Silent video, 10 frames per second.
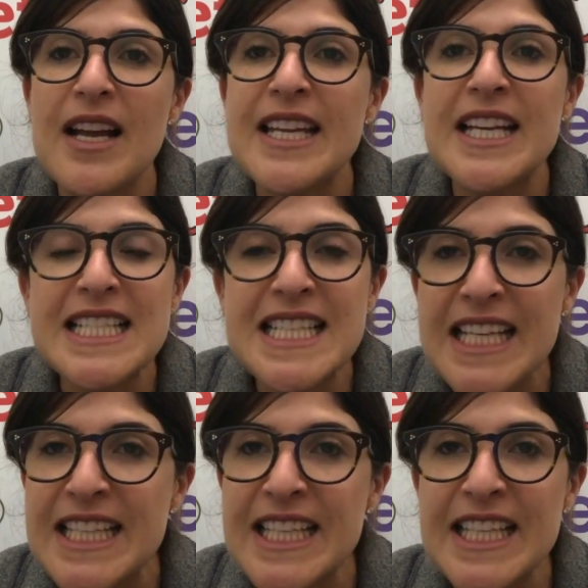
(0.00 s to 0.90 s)

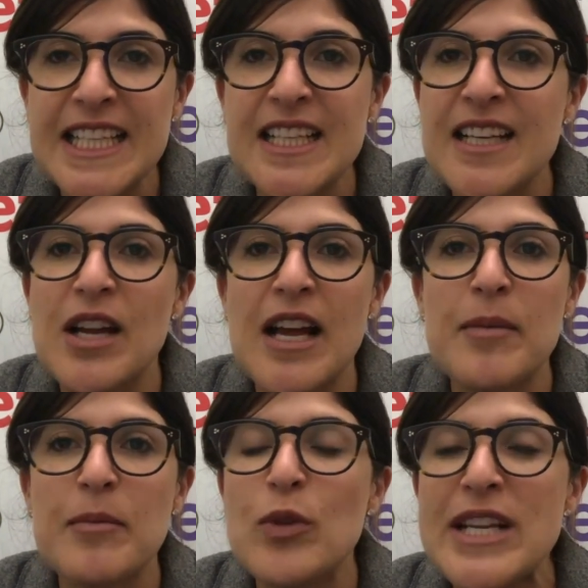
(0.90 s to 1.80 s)
inundating,
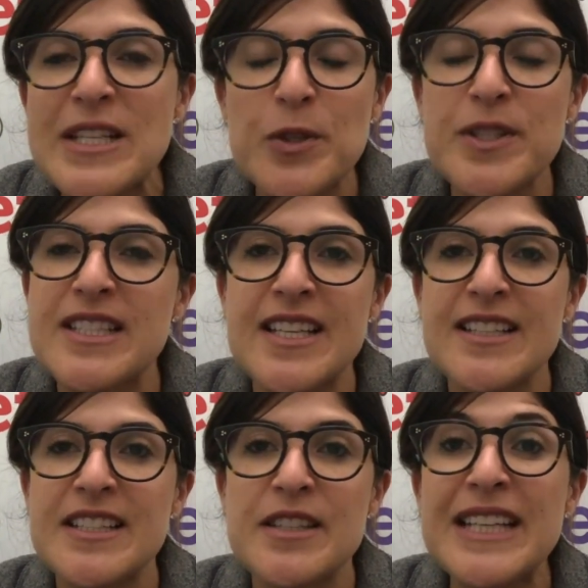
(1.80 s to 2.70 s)
resource
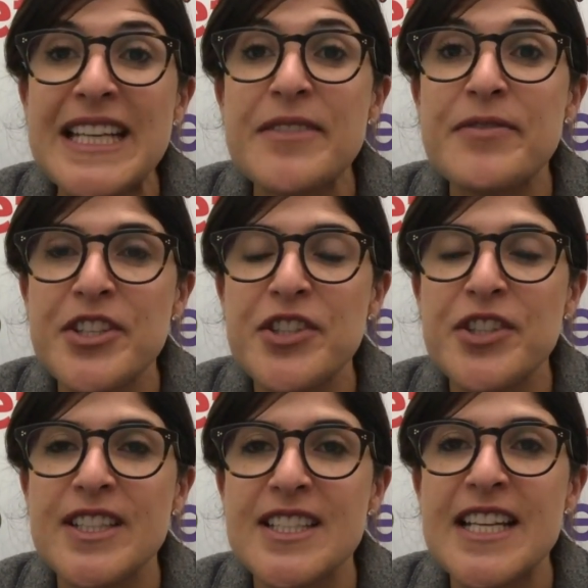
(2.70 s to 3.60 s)
intensive and
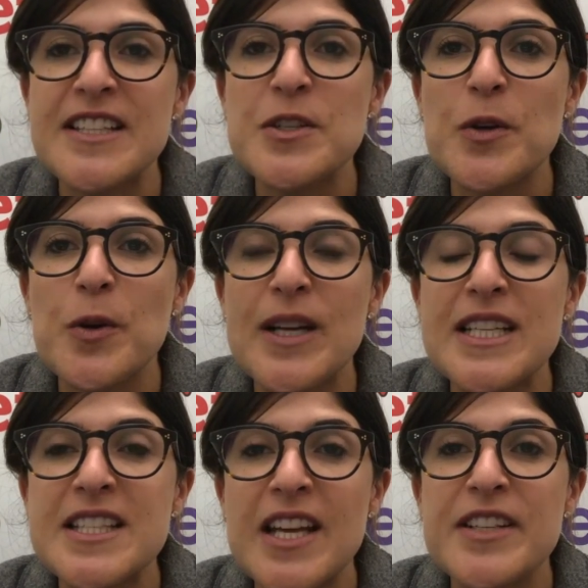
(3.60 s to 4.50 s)
inefficient. And so I
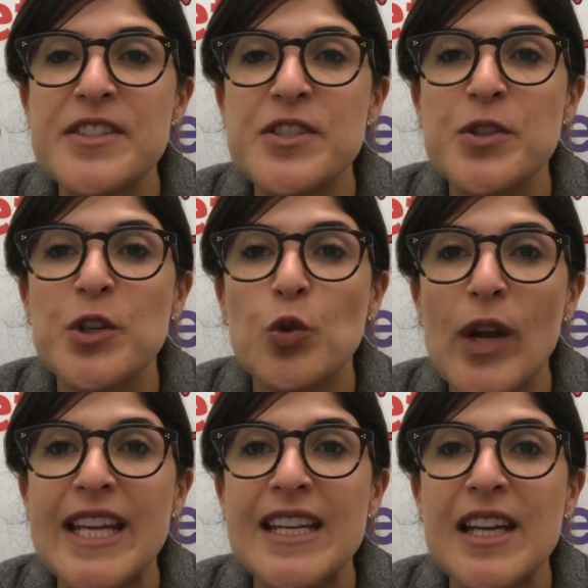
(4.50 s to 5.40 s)
decided to
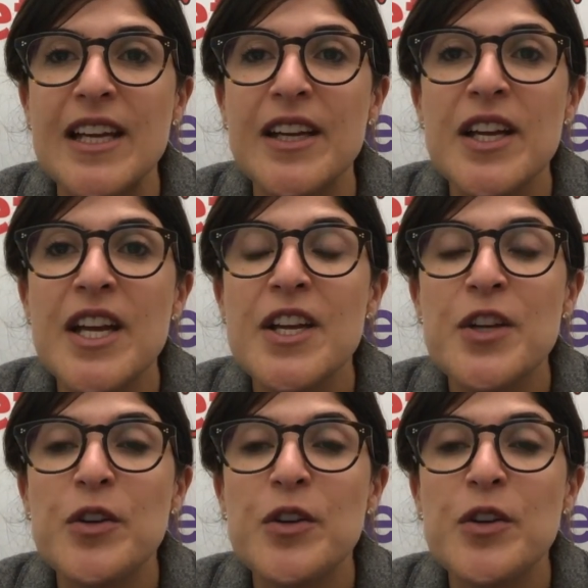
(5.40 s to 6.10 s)
create a